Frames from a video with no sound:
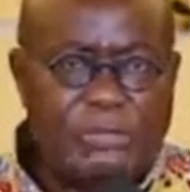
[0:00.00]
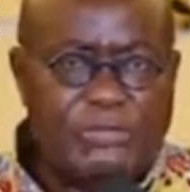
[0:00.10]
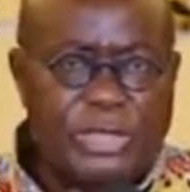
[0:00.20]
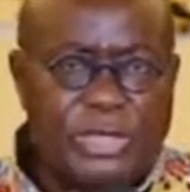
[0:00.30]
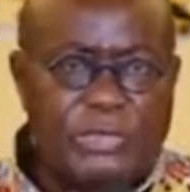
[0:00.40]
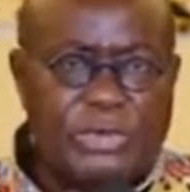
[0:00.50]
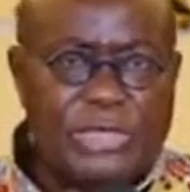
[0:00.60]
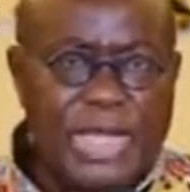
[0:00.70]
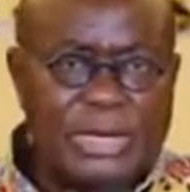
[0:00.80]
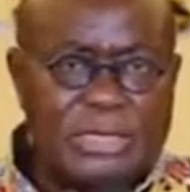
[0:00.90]
on further
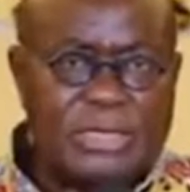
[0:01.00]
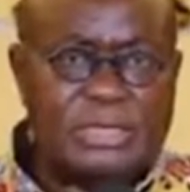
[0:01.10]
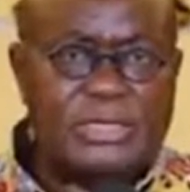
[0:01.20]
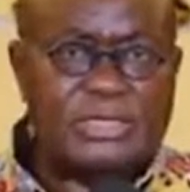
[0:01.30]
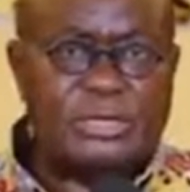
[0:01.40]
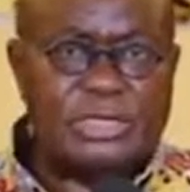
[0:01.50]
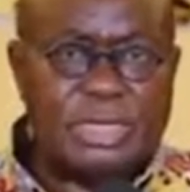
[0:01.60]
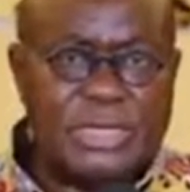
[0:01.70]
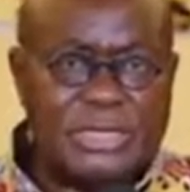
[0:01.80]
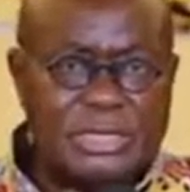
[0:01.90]
modalities
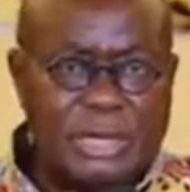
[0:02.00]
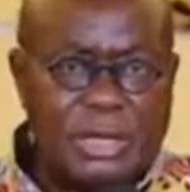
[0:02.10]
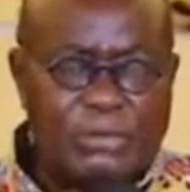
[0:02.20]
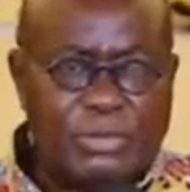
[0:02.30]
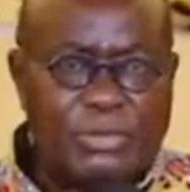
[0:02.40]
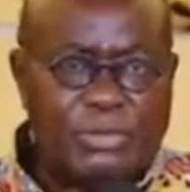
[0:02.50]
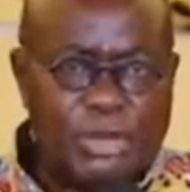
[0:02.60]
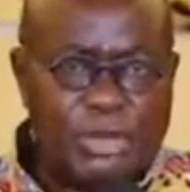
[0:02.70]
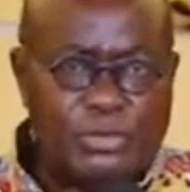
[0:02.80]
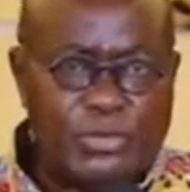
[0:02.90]
associated with the
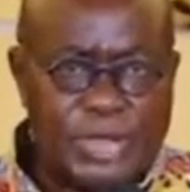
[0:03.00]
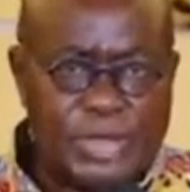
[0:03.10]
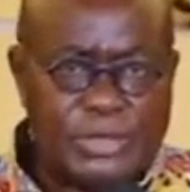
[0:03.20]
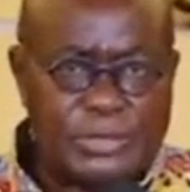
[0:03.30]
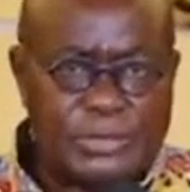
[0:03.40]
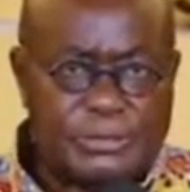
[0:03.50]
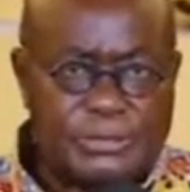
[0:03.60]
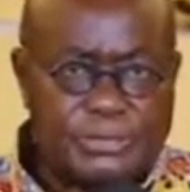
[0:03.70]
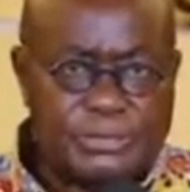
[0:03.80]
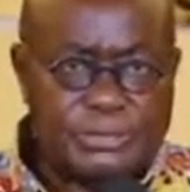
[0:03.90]
reopenings.
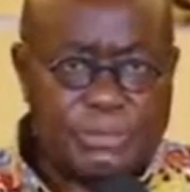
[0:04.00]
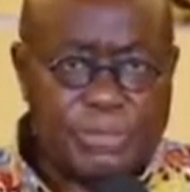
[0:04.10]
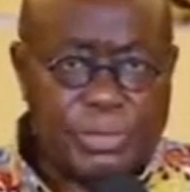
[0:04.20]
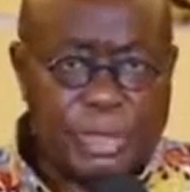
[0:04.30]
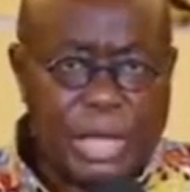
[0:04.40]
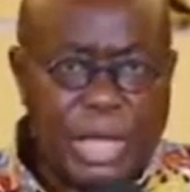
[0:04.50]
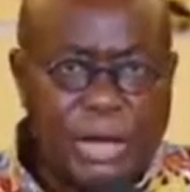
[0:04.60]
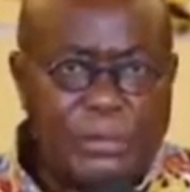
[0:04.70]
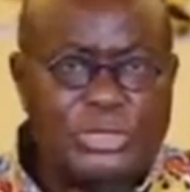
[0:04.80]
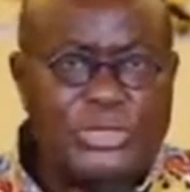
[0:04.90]

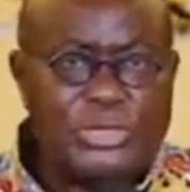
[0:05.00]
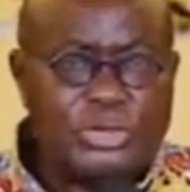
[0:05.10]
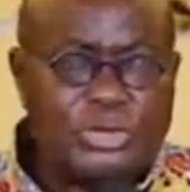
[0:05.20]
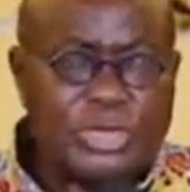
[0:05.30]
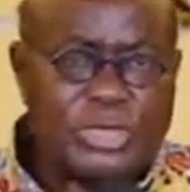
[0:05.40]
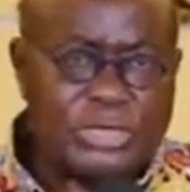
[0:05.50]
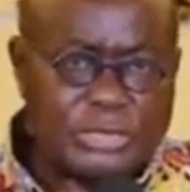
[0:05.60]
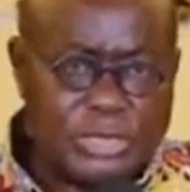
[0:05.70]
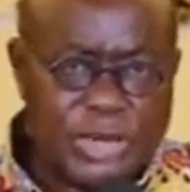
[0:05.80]
I want to use this